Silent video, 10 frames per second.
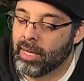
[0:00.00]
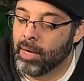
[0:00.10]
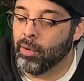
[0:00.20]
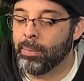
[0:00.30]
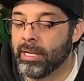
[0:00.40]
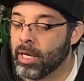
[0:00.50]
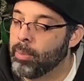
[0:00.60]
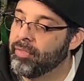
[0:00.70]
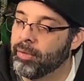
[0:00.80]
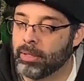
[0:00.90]
It would have been dope
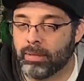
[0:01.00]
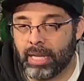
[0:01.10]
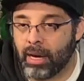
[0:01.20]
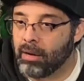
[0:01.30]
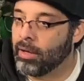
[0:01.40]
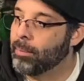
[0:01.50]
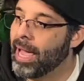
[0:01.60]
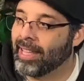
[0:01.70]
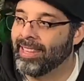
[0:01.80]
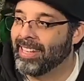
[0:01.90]
if it was there though
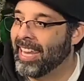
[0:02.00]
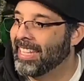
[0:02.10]
back in the day,